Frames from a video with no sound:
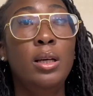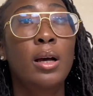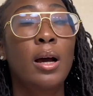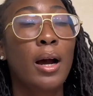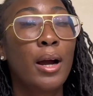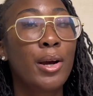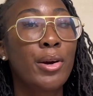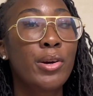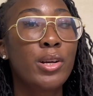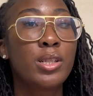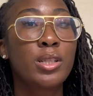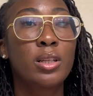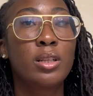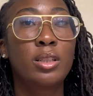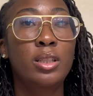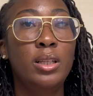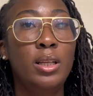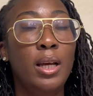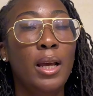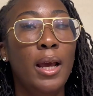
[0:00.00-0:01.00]
I
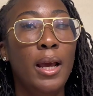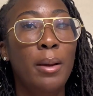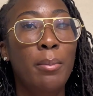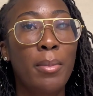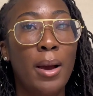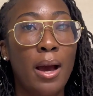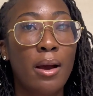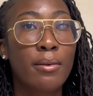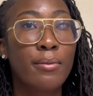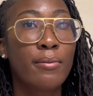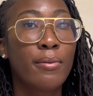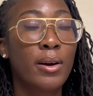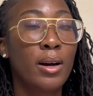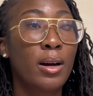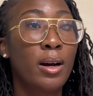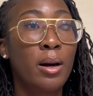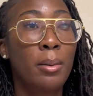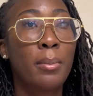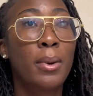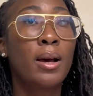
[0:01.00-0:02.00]
originally came back
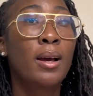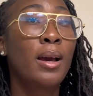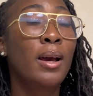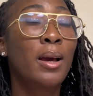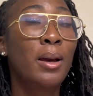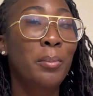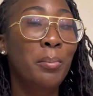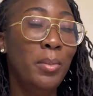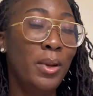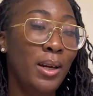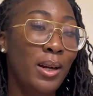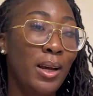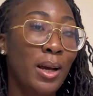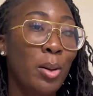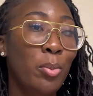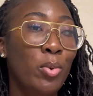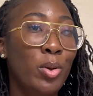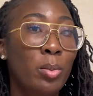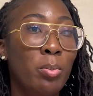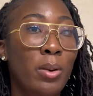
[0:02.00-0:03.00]
from meeting
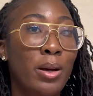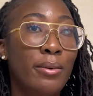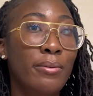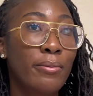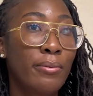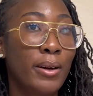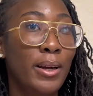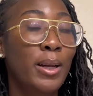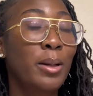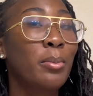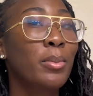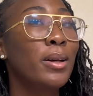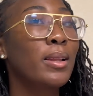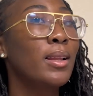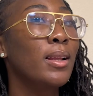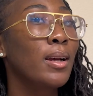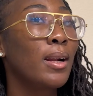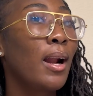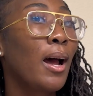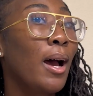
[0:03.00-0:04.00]
up with my friend, but
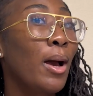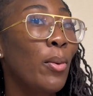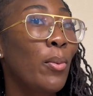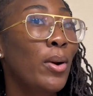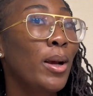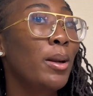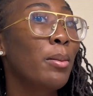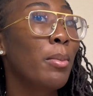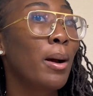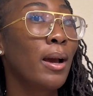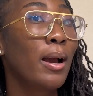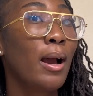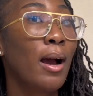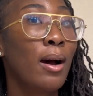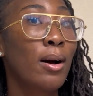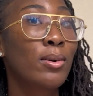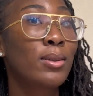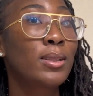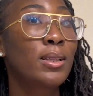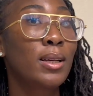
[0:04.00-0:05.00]
then I went back
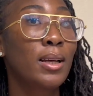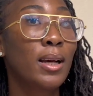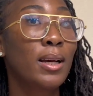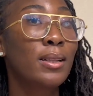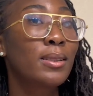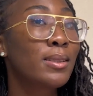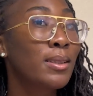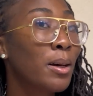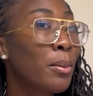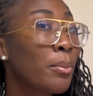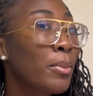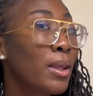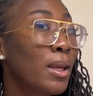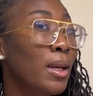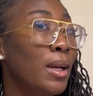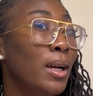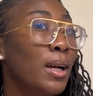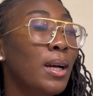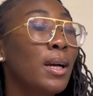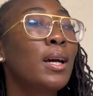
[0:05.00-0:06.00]
out to get
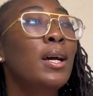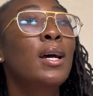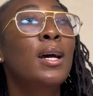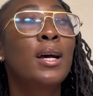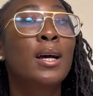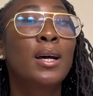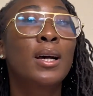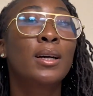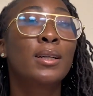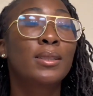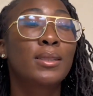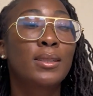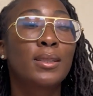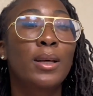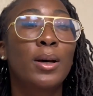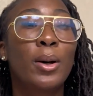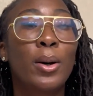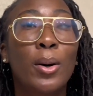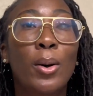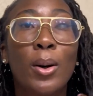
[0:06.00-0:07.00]
something.
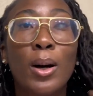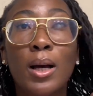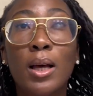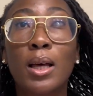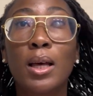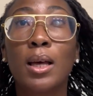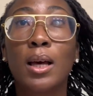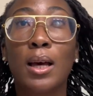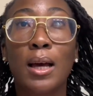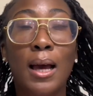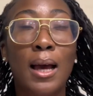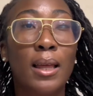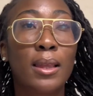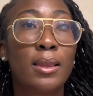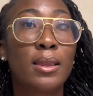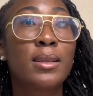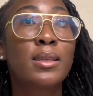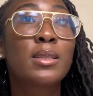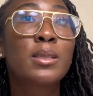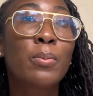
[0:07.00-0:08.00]
So
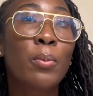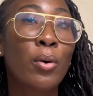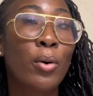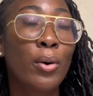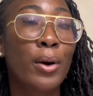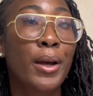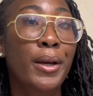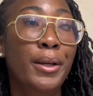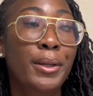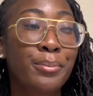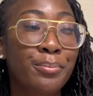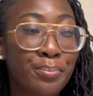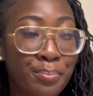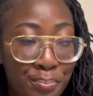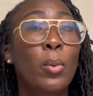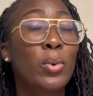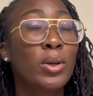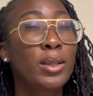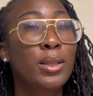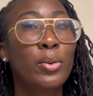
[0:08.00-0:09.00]
at this point,
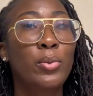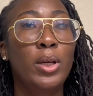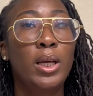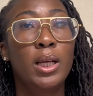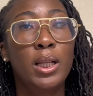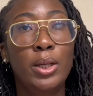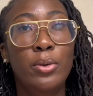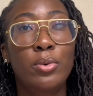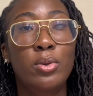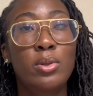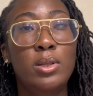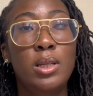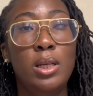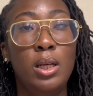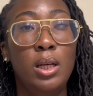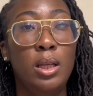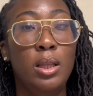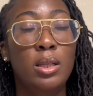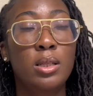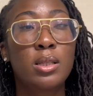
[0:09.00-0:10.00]
with the weekly
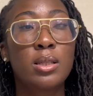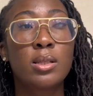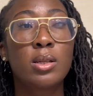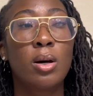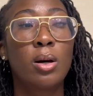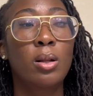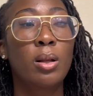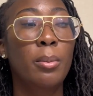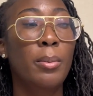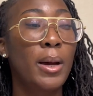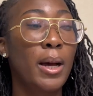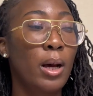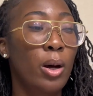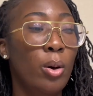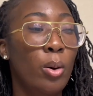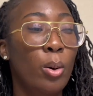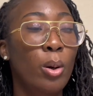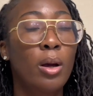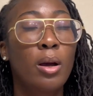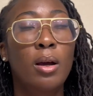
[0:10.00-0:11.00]
routine, this is all
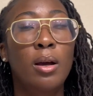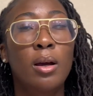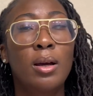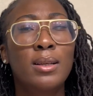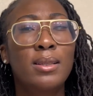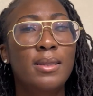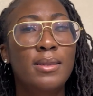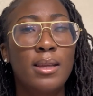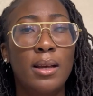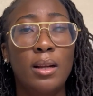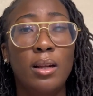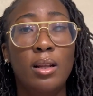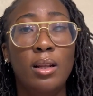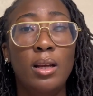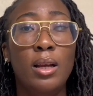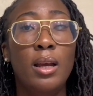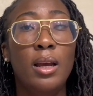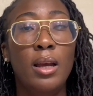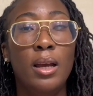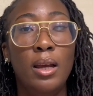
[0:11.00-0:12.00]
about
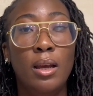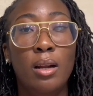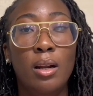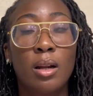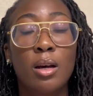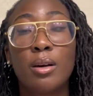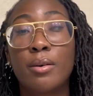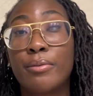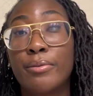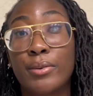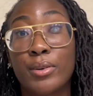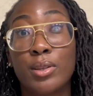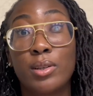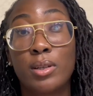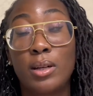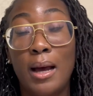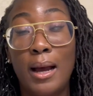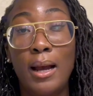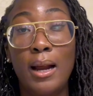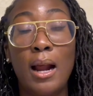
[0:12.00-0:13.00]
settling in for the
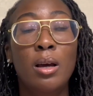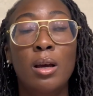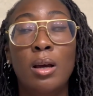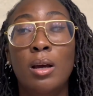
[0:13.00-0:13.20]
night.